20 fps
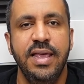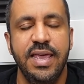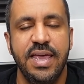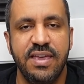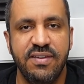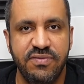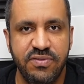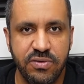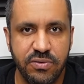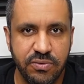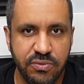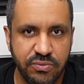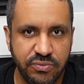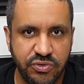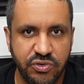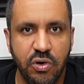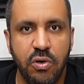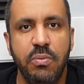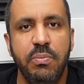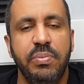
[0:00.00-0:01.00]
If you
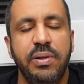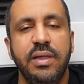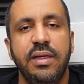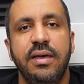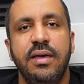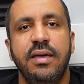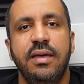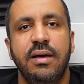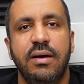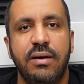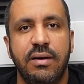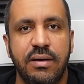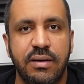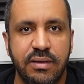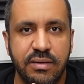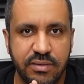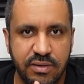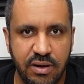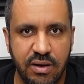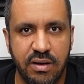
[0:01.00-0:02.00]
don't play
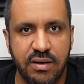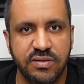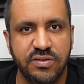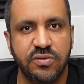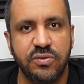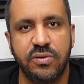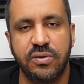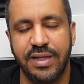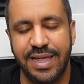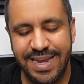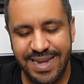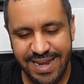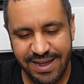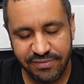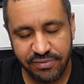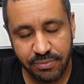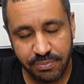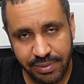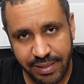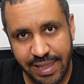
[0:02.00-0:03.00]
on console and
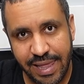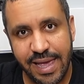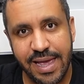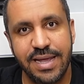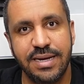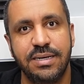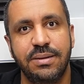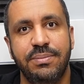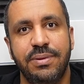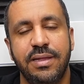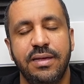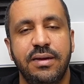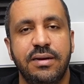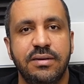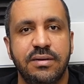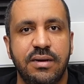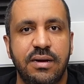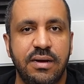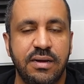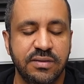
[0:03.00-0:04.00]
never plan to play
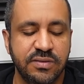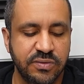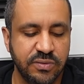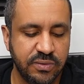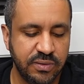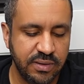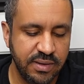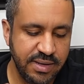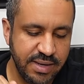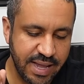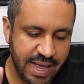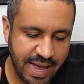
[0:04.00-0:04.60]
on console,